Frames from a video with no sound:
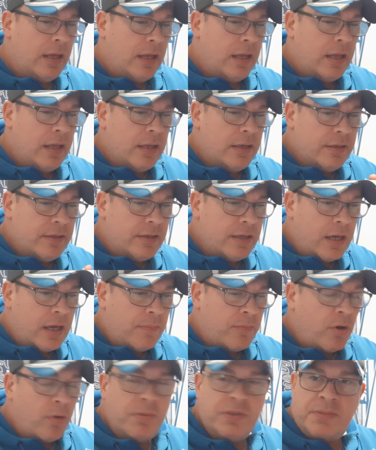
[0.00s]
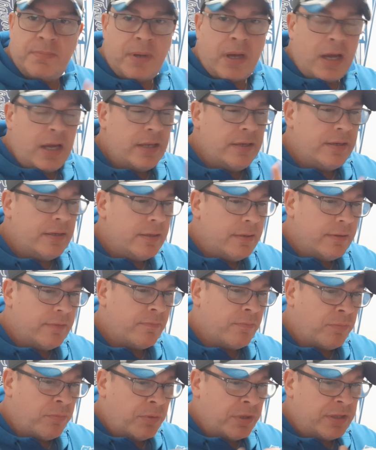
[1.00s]
and I'm always behind
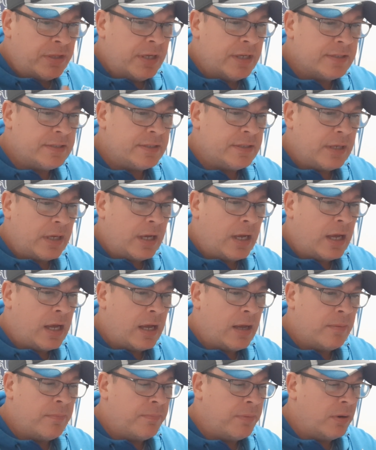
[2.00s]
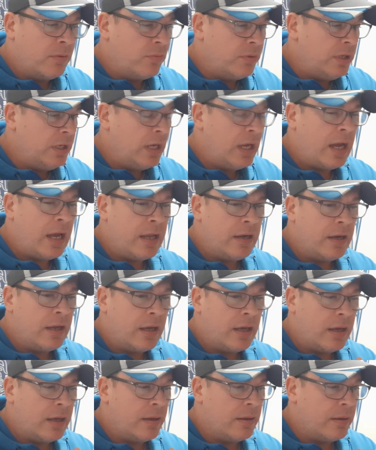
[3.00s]
with this. But we had
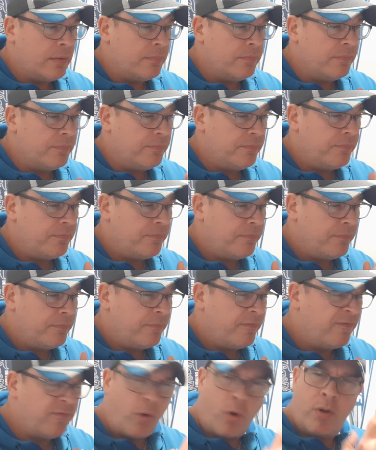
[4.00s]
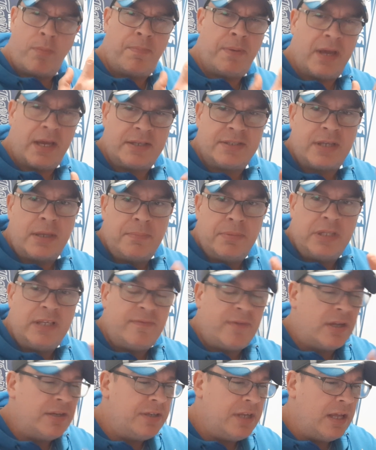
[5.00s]
four picks, I
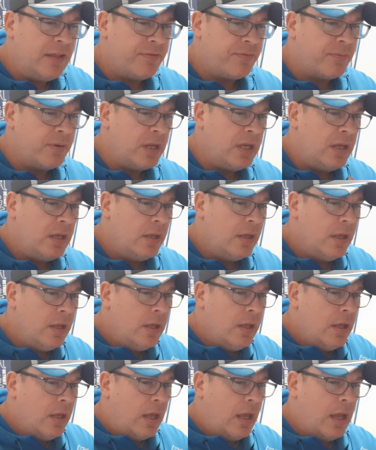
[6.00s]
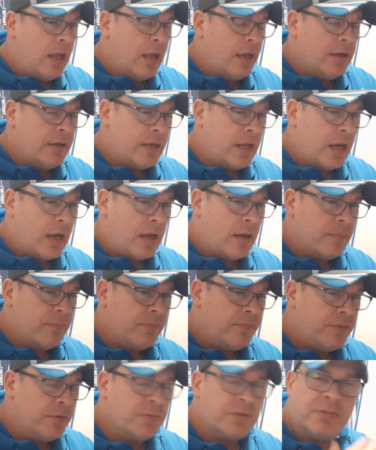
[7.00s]
believe, on day three. And
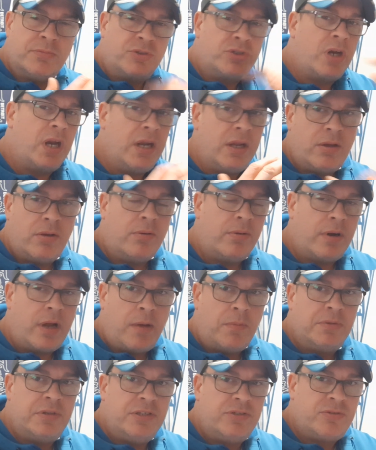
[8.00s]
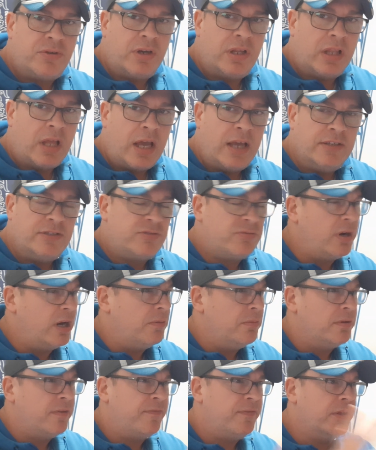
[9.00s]
there was some trading going on with Detroit Lions,
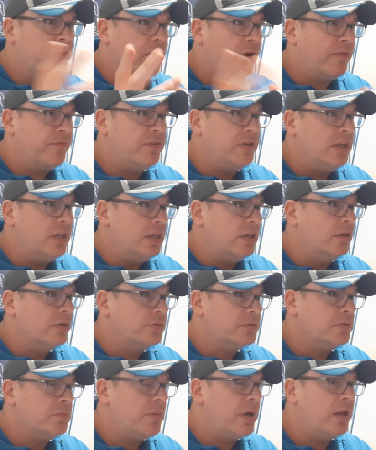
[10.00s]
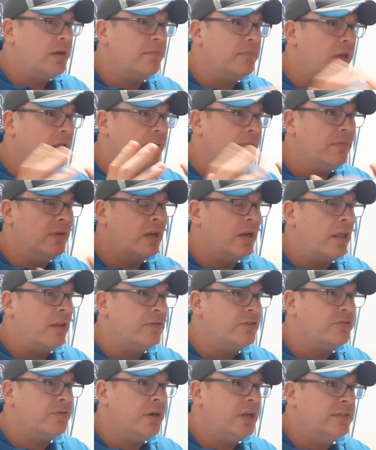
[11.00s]
traded with Philadelphia Eagles. We might have made
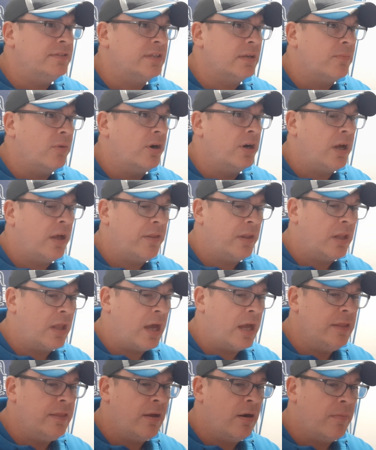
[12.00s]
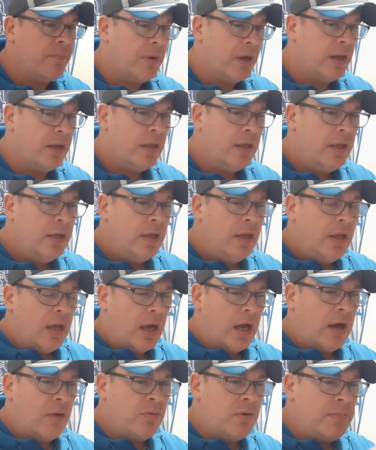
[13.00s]
another trade somewhere down the line there. But
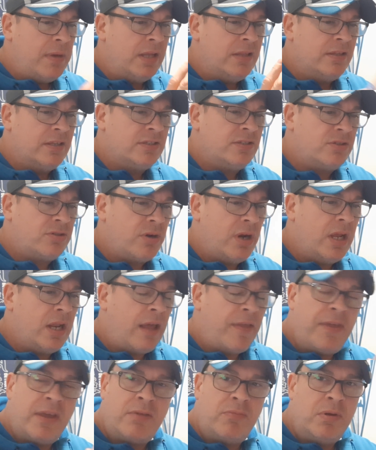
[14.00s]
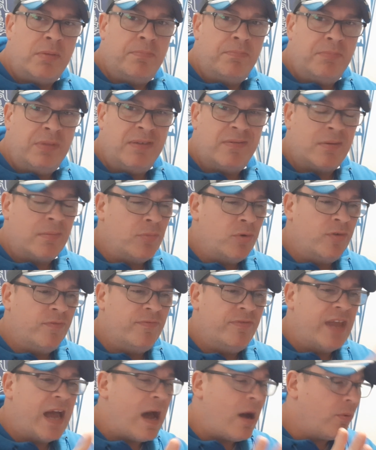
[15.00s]
we made this trade. I think we even
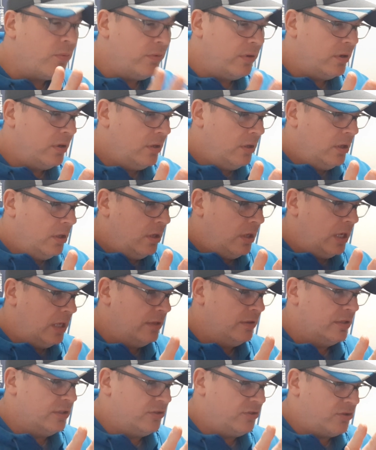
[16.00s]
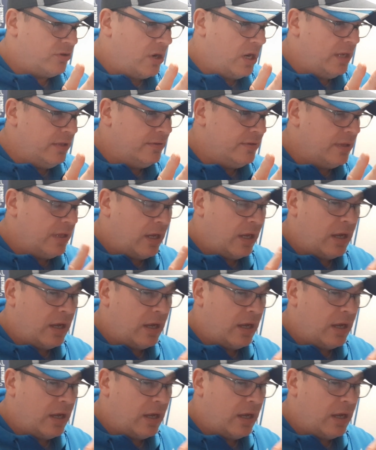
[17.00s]
moved down in this trade.